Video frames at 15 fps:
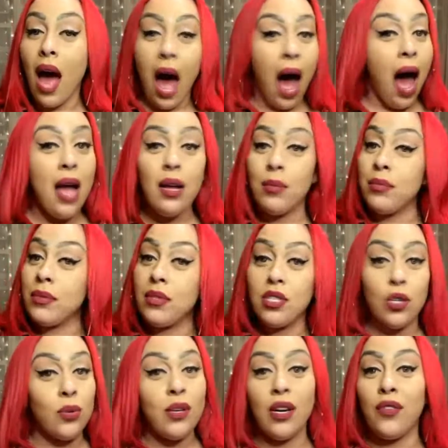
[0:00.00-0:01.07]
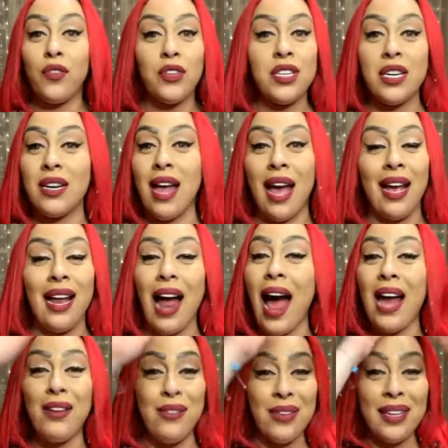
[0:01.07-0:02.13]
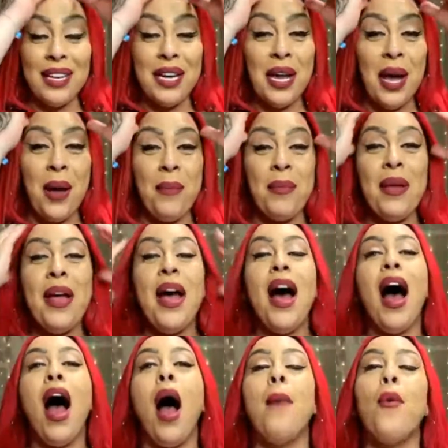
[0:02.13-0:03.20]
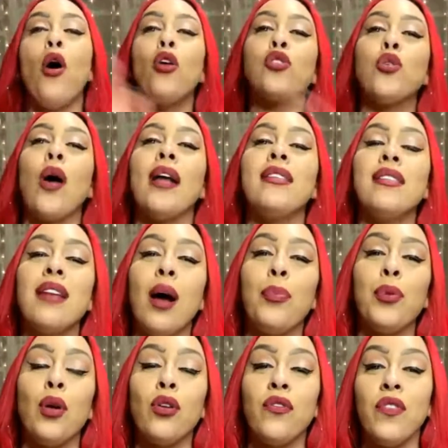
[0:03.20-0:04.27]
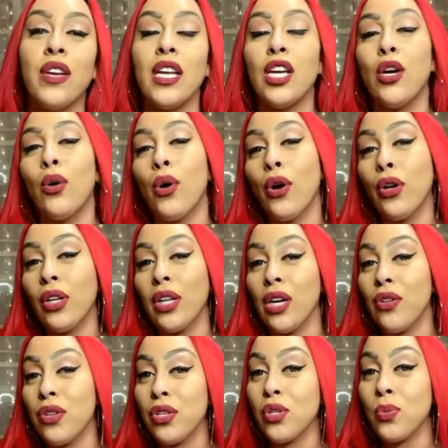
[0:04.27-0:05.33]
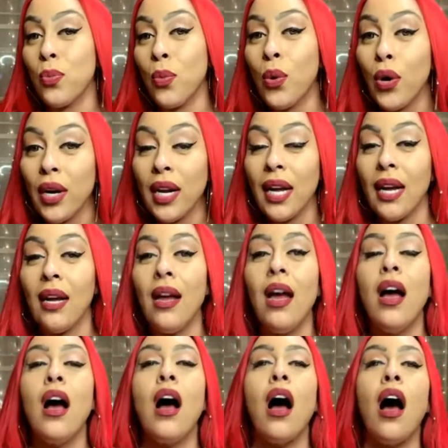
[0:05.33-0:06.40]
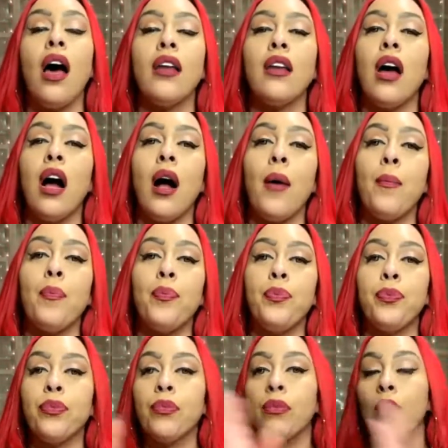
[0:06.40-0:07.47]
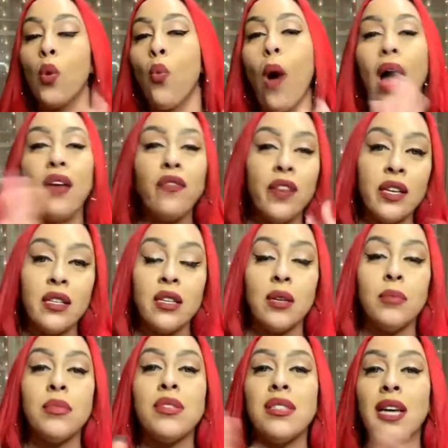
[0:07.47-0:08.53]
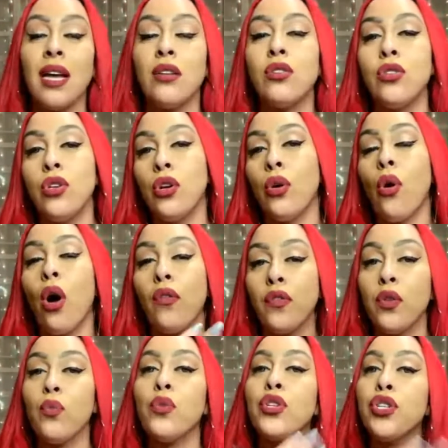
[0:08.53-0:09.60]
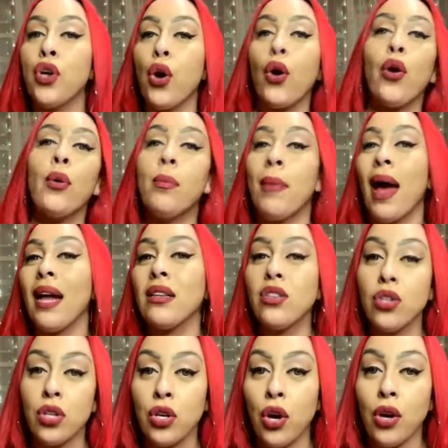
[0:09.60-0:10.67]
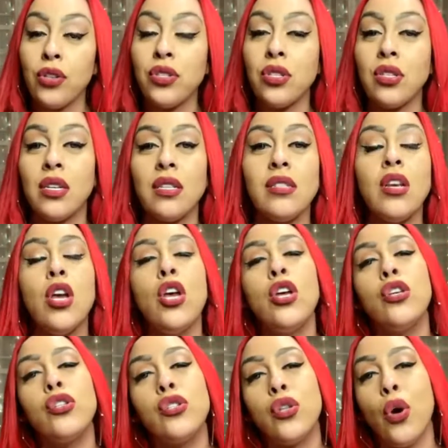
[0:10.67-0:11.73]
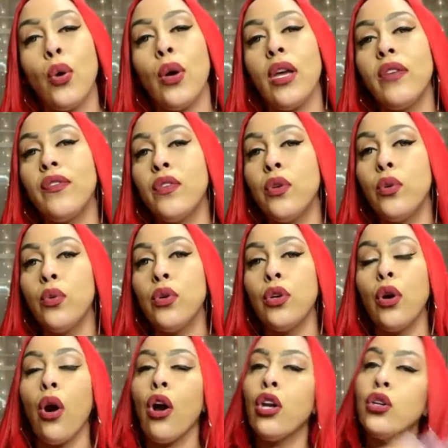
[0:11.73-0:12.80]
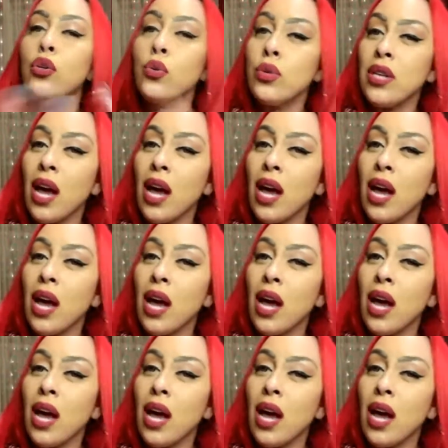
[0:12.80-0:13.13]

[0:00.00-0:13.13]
I am so done for tonight. I really am. Also, I did upload a video earlier this morning on why victims tend, you know, often return back to the narcissist. So if you know, are a new